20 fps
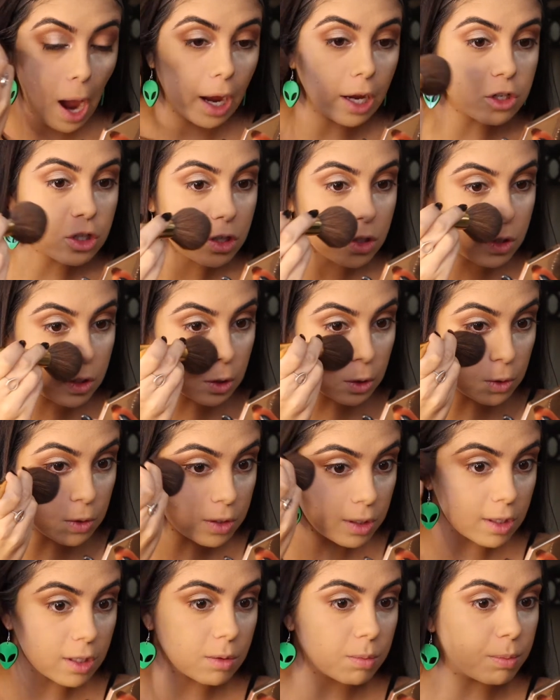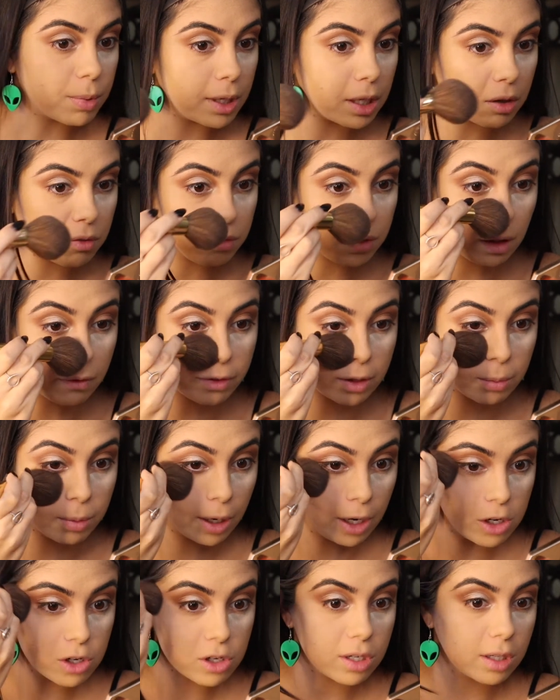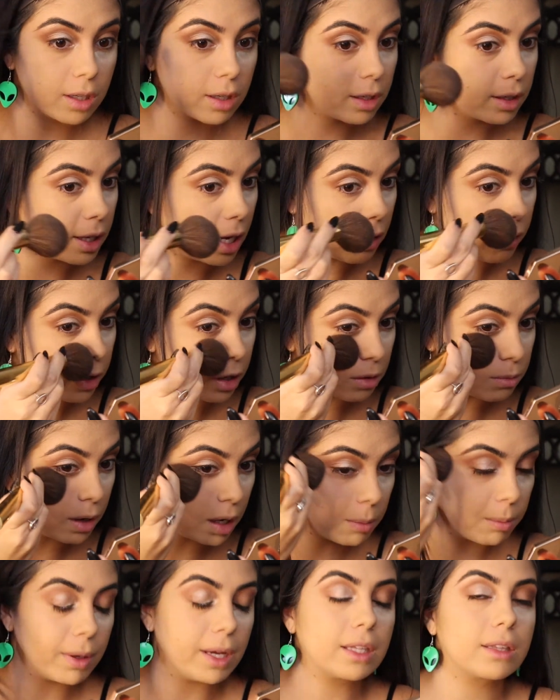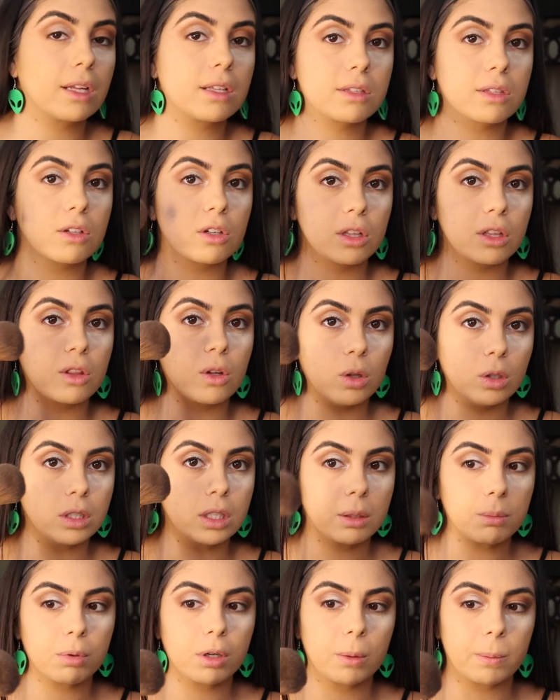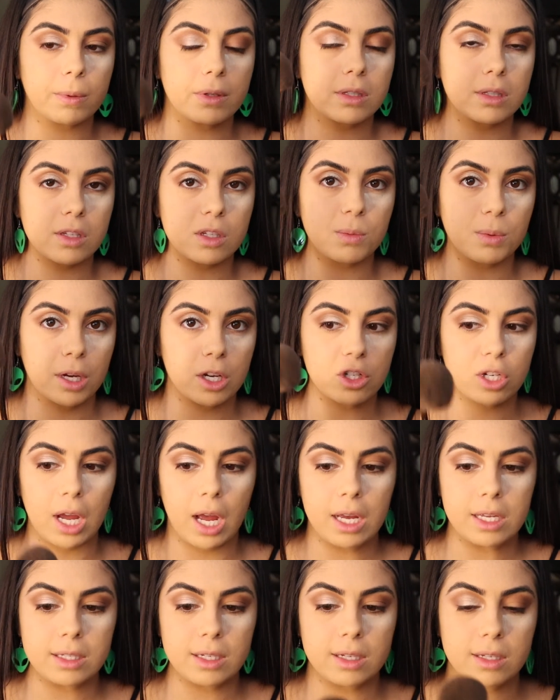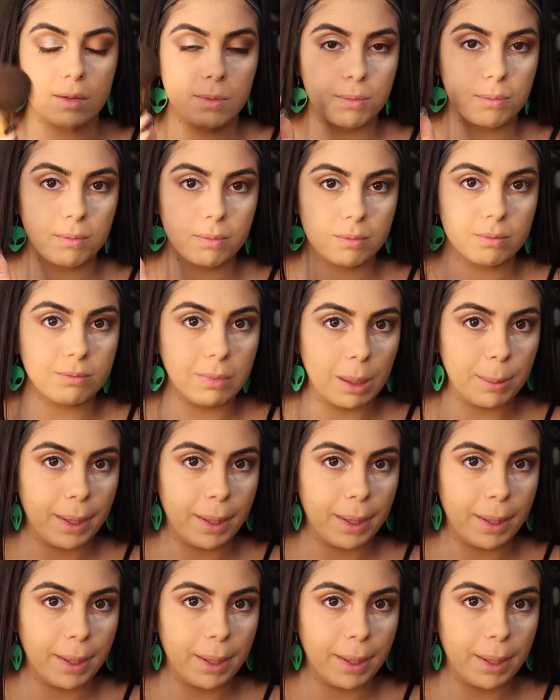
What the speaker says: I just use this big fluffy brush to get rid of my bake. That's literally the only purpose this brush has, is my